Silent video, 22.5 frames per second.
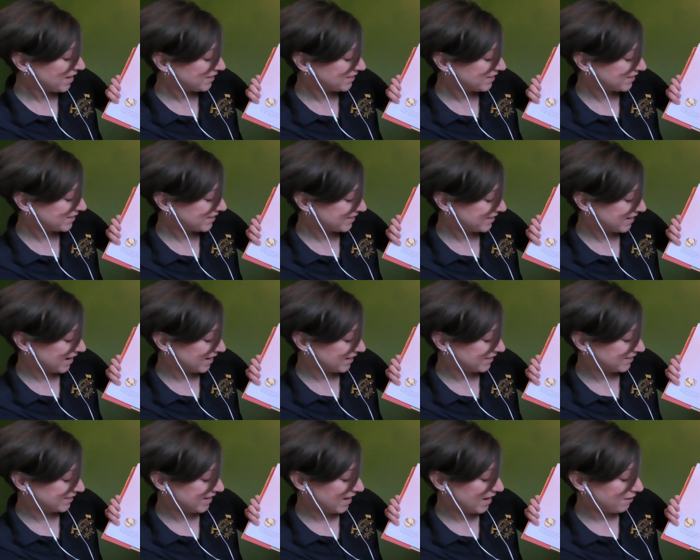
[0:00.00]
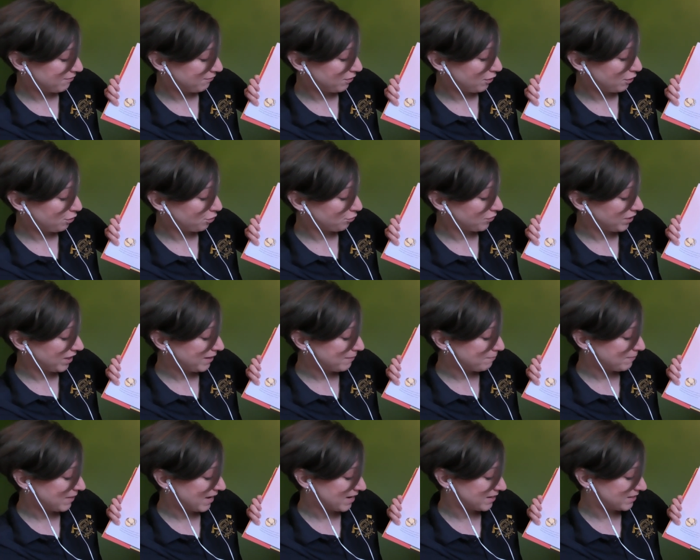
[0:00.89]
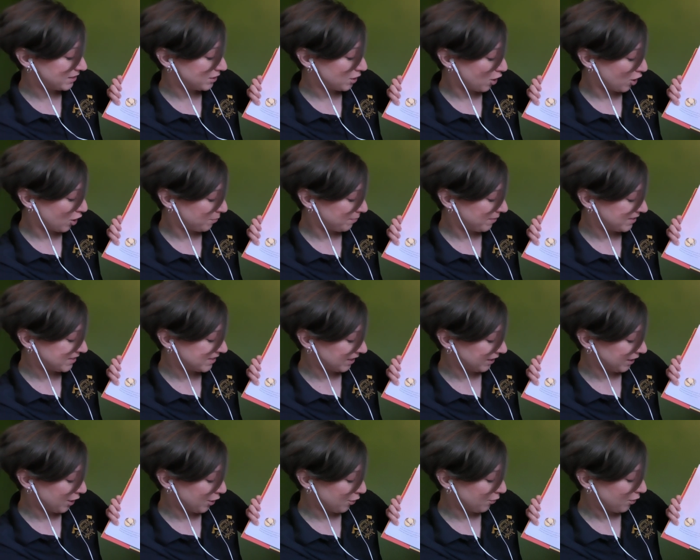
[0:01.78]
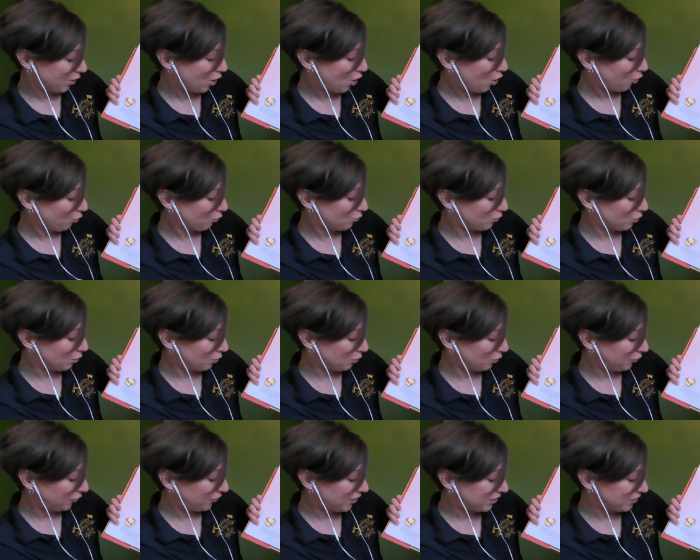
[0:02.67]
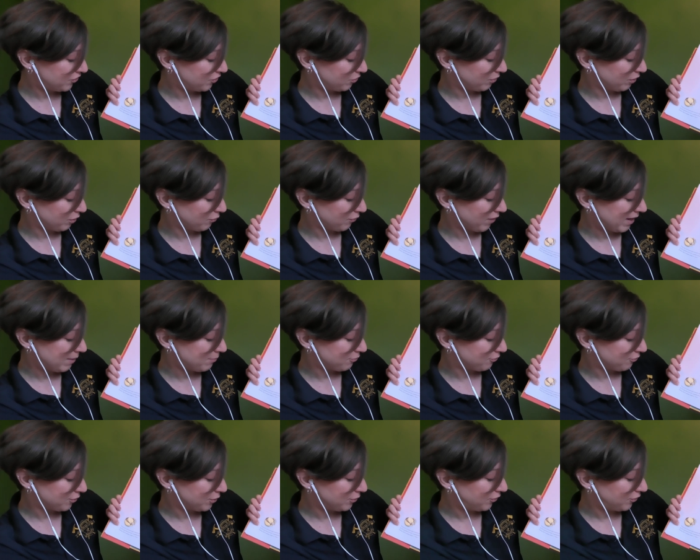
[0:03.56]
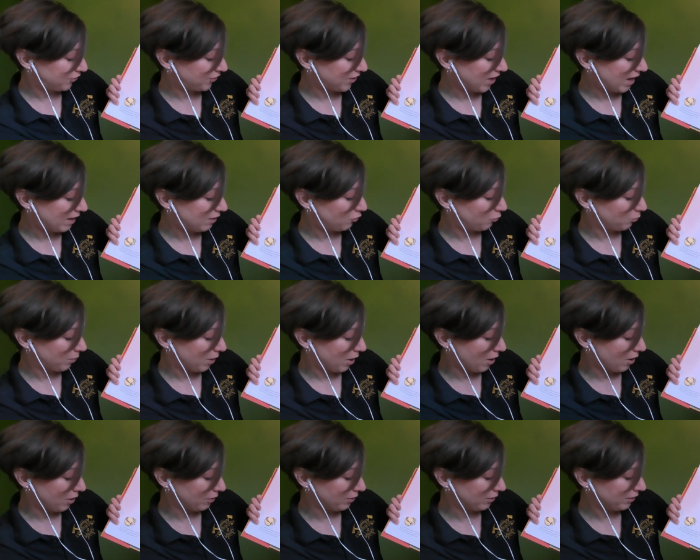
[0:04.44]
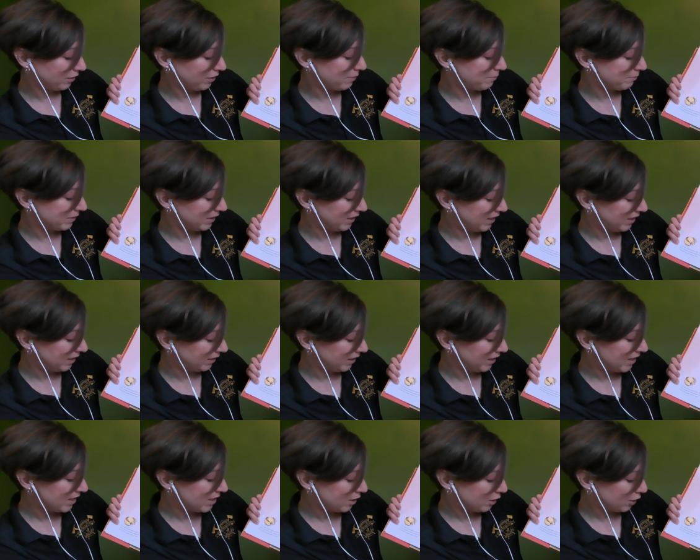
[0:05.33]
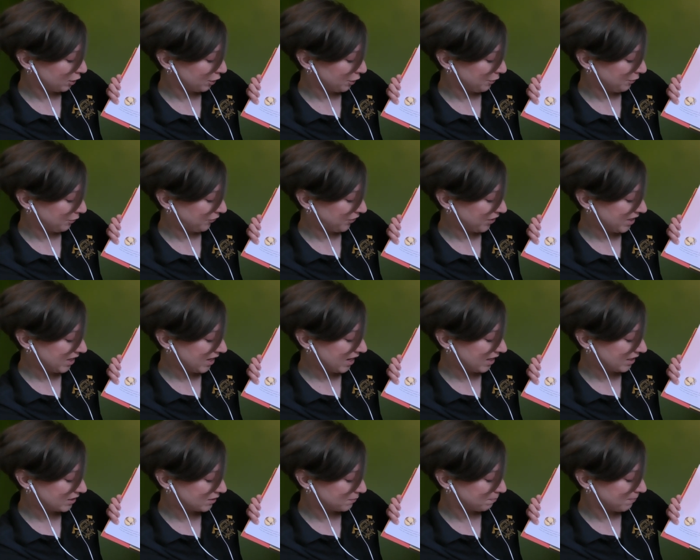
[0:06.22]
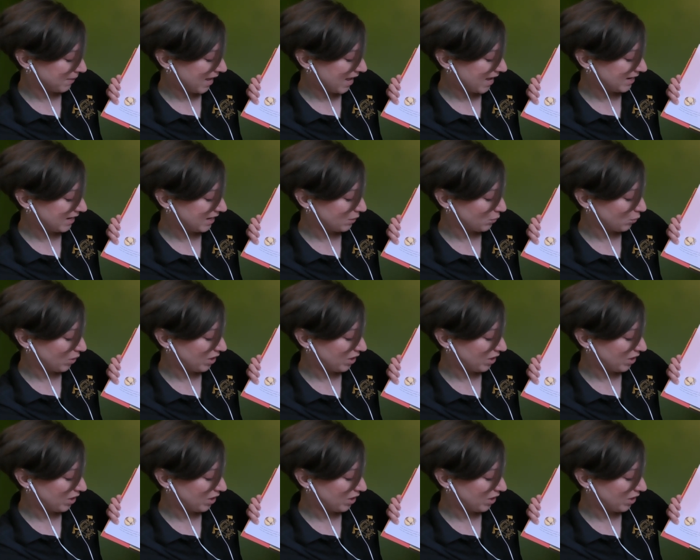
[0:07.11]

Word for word: To stay safe, the three-banded armadillo rolls into a grapefruit-sized ball, completely enclosing its body